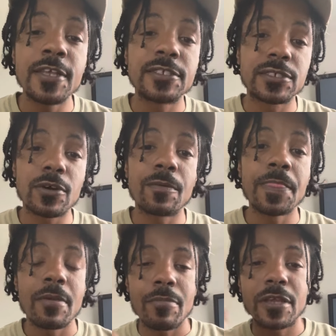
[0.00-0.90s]
So
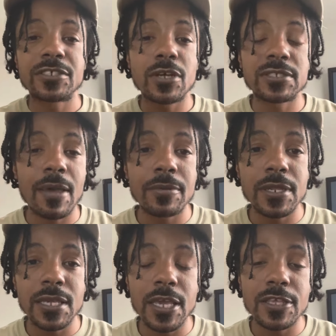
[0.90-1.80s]
make sure y'all tapping
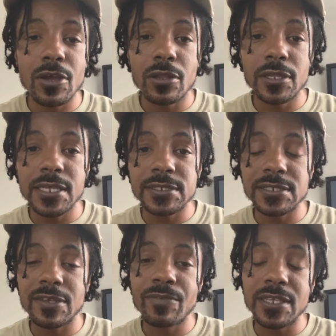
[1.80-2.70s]
in getting y'all
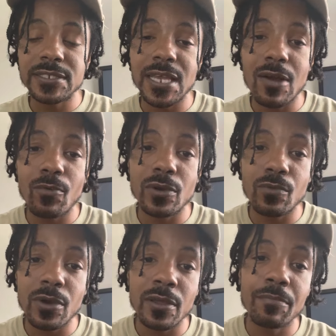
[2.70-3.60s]
lessons. FaceTime
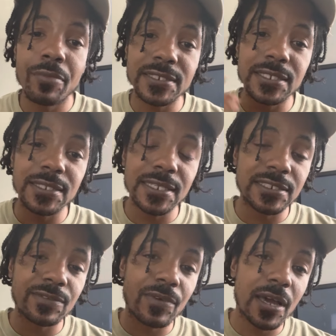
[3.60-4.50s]
101, basic
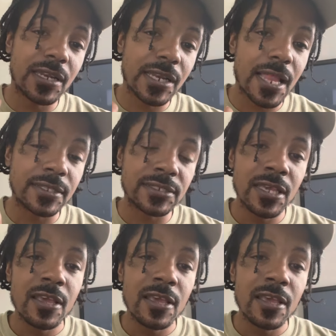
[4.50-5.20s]
lessons, $500